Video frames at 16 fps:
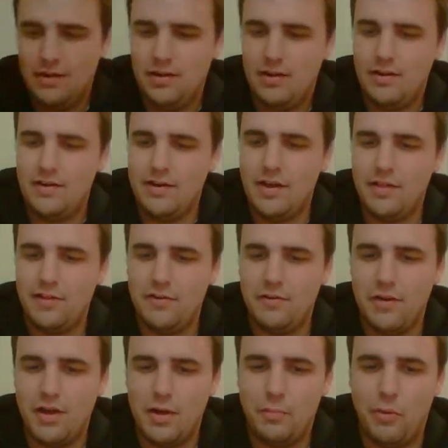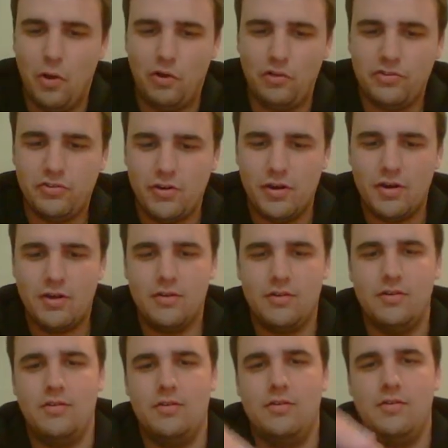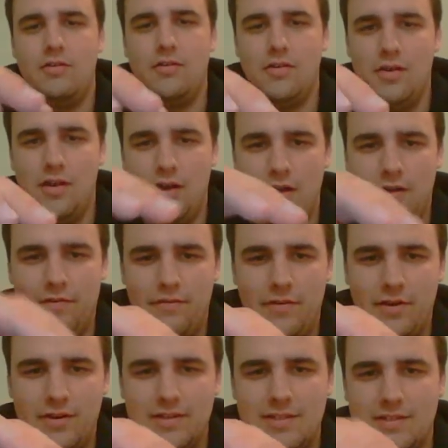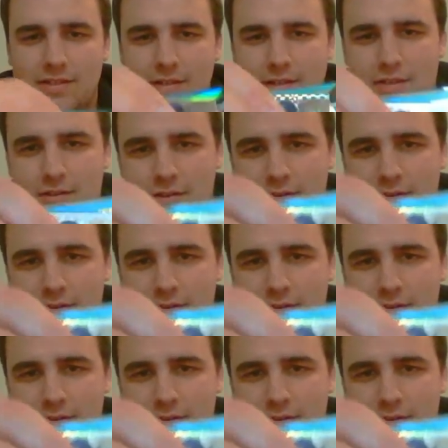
Another uh, Pulsar, uh, very sick